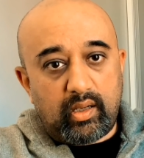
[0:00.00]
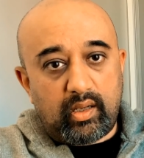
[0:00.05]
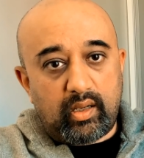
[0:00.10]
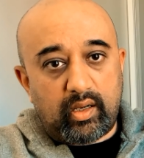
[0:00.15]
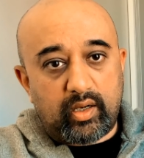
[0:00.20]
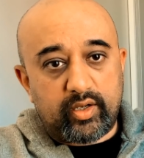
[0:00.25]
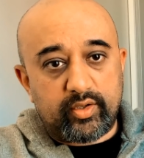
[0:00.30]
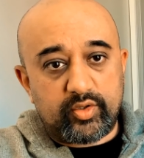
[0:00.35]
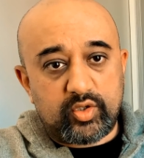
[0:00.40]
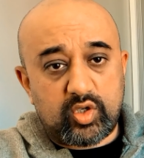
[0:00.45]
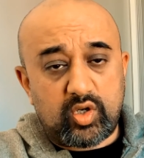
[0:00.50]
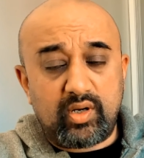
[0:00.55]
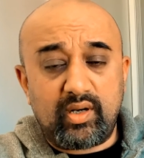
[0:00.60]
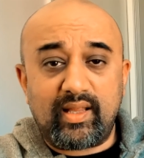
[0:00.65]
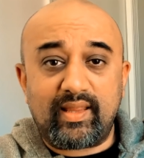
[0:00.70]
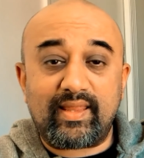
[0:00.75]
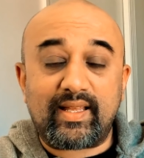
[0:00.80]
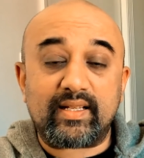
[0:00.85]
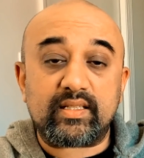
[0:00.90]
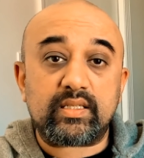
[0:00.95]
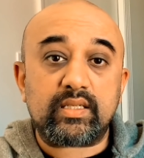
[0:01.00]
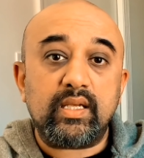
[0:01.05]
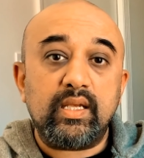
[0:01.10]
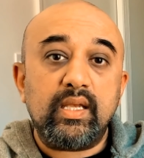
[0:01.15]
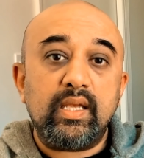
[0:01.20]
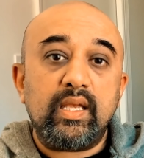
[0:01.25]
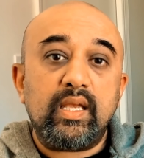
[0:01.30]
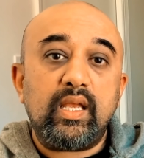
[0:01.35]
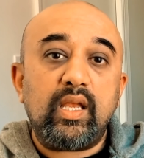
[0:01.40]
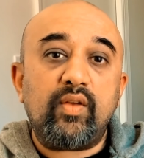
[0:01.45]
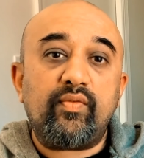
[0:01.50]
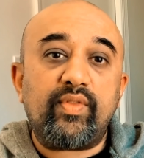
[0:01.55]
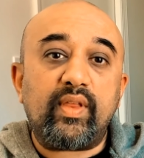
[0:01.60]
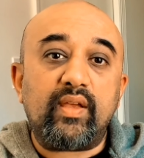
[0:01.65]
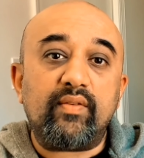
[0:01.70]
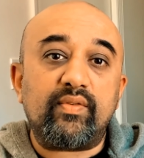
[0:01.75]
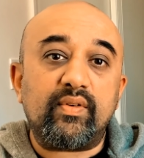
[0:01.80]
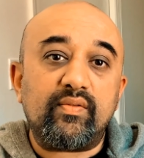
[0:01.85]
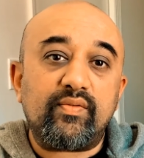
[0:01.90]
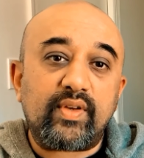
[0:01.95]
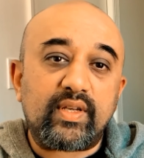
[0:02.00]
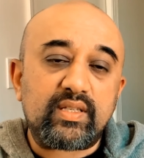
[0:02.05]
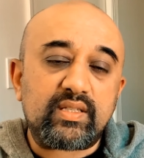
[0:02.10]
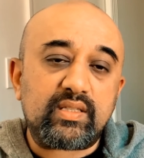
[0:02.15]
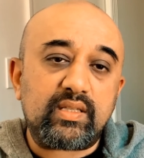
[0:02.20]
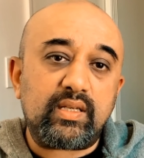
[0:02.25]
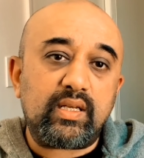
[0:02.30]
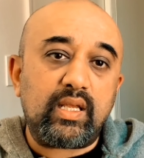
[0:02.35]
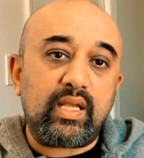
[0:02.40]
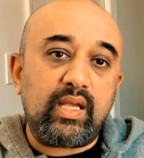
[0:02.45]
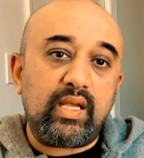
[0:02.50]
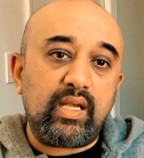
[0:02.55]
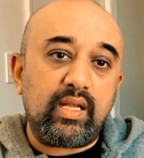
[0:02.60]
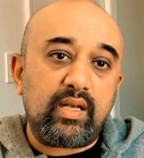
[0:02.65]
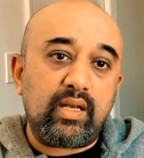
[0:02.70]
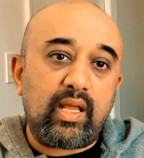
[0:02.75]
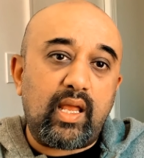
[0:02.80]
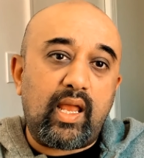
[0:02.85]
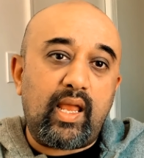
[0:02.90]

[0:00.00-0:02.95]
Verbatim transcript: a concern, and that's if they've invested in